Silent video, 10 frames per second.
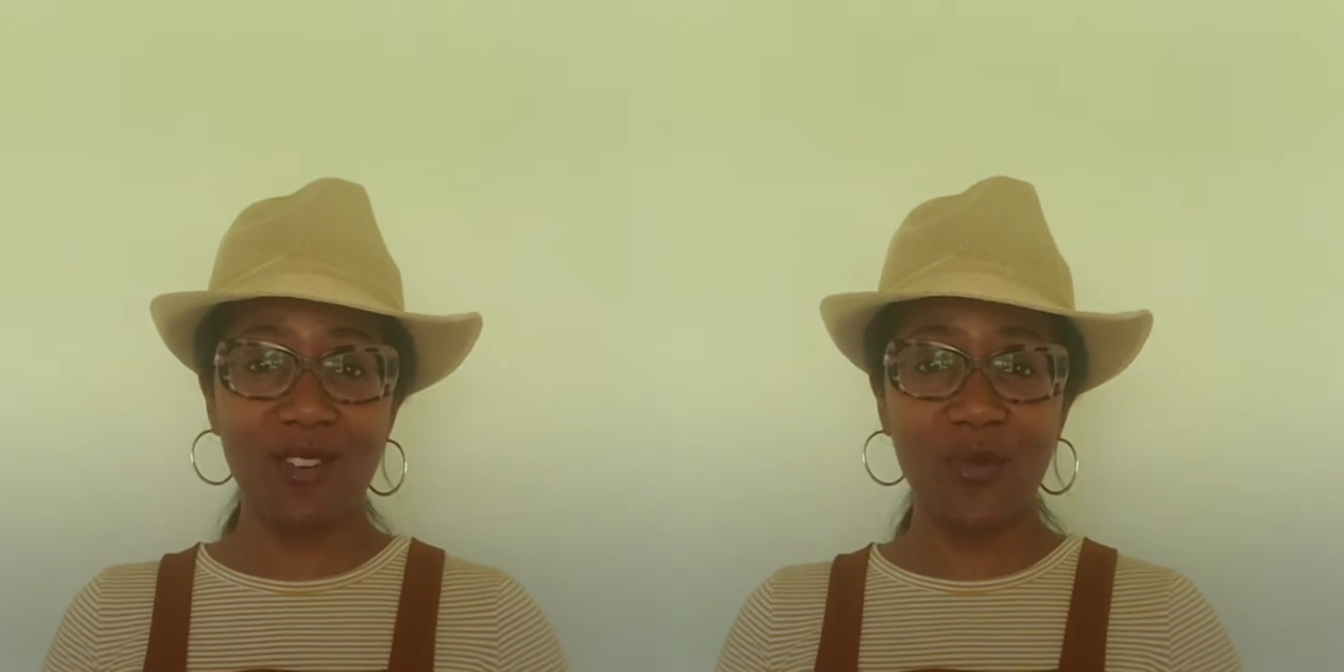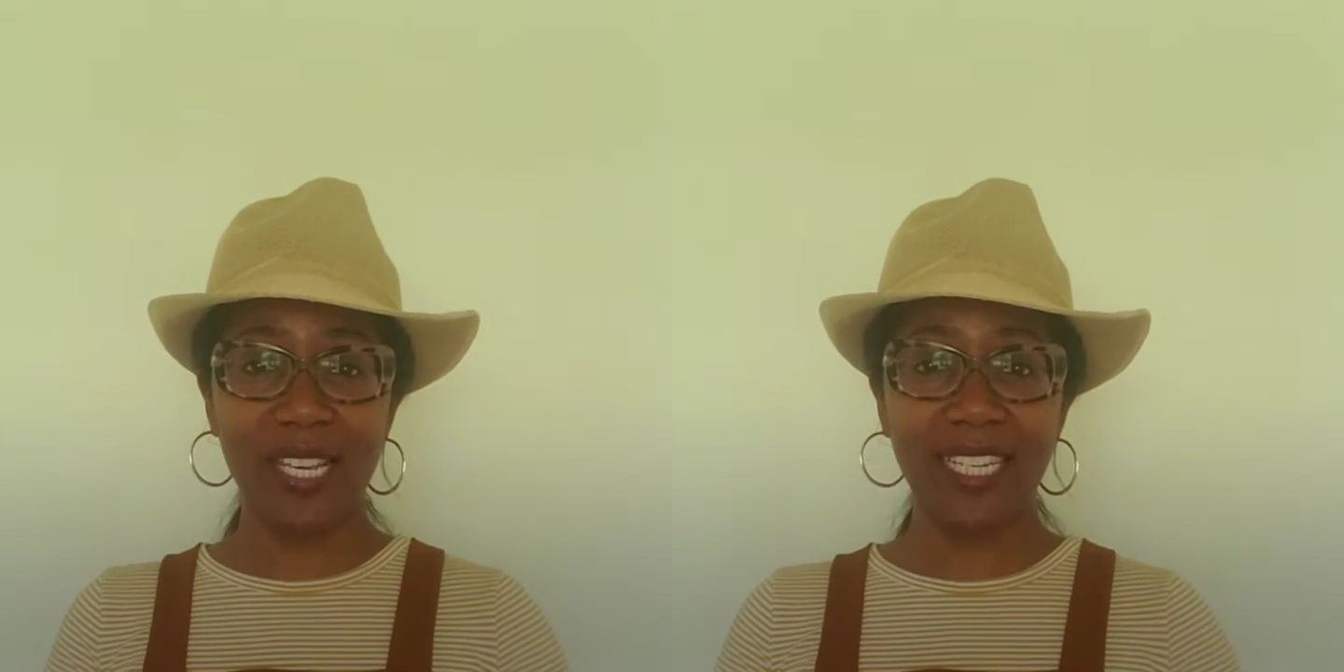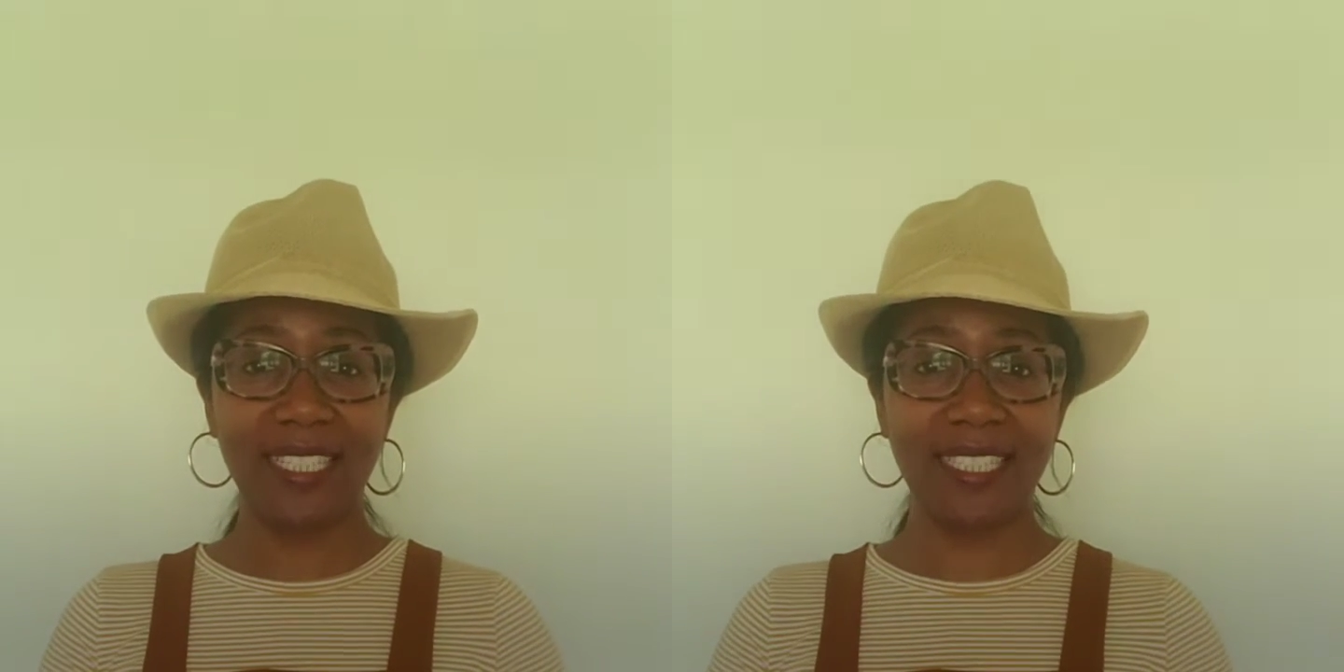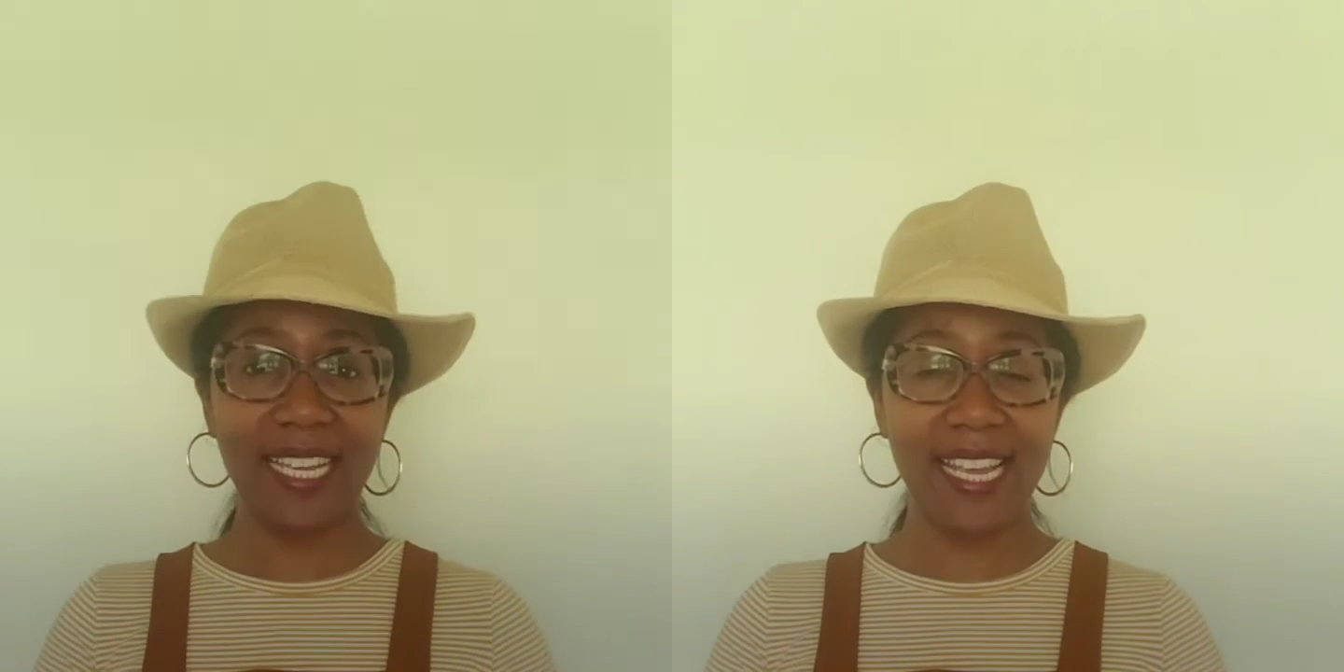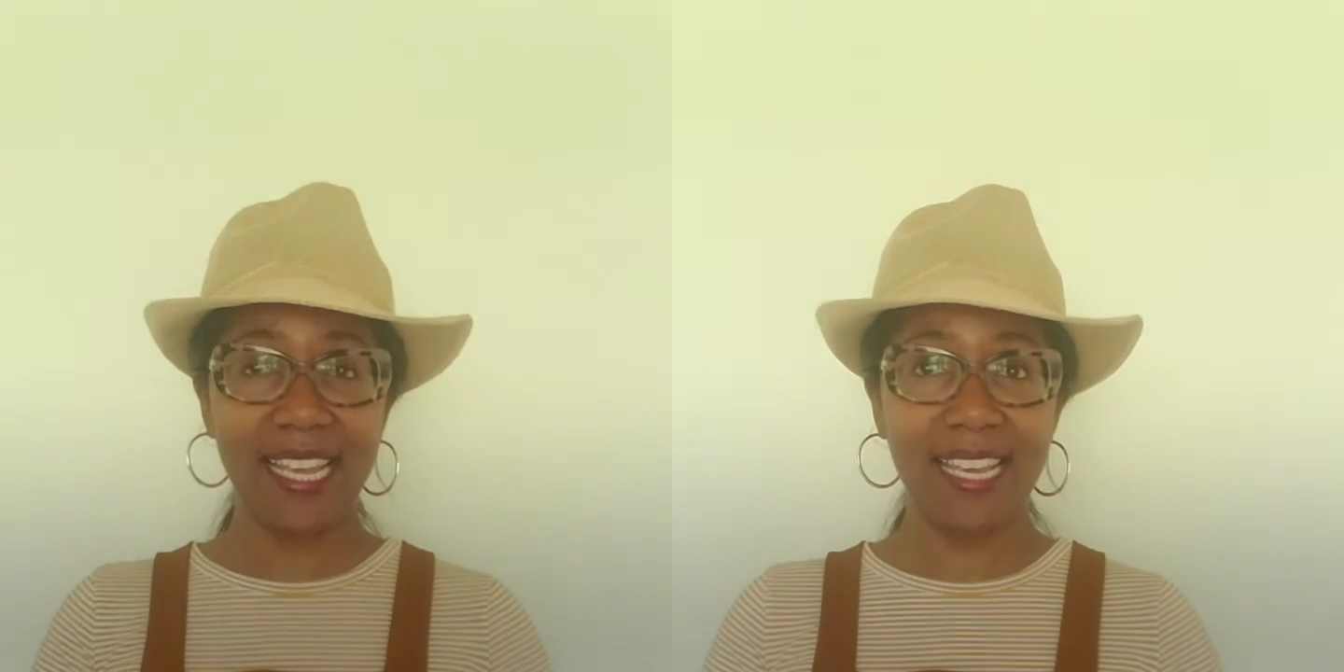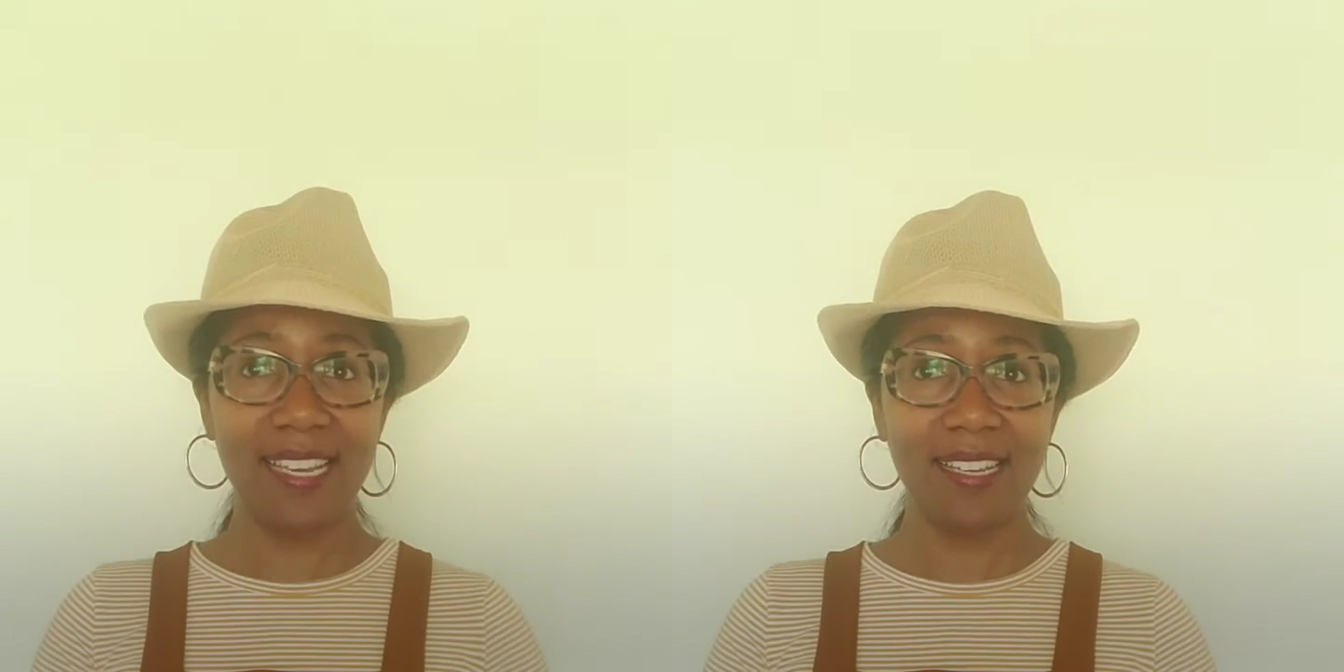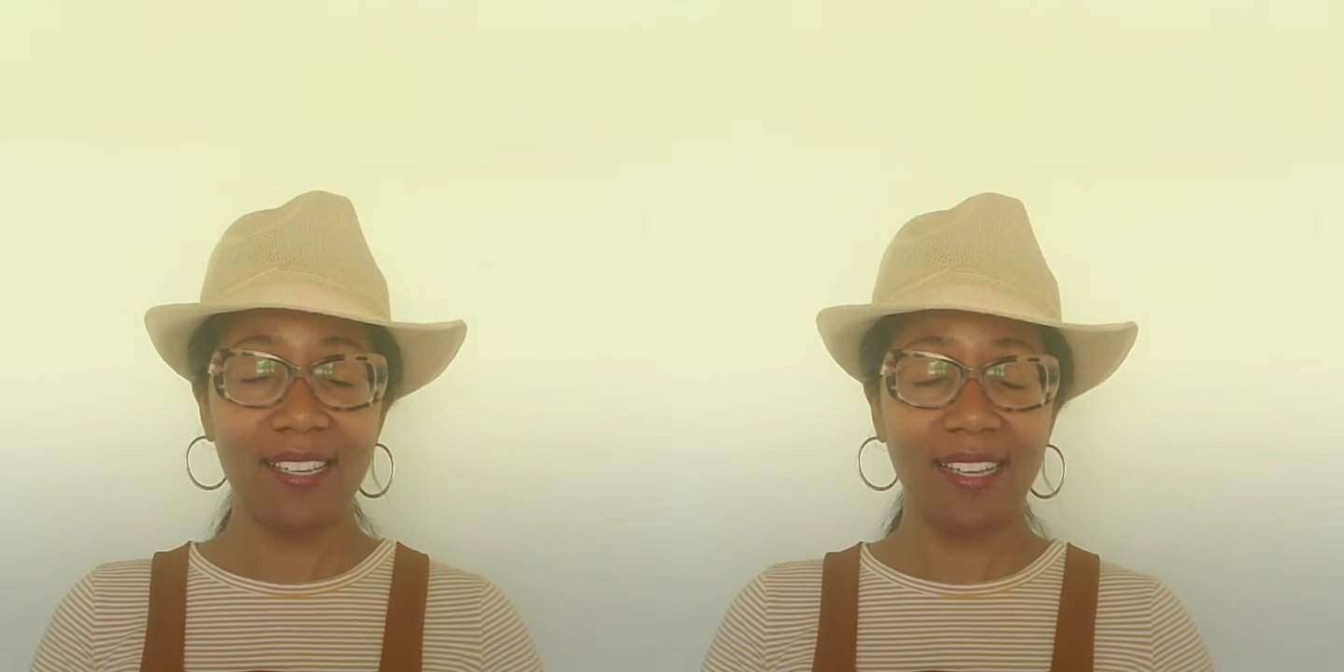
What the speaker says: we can say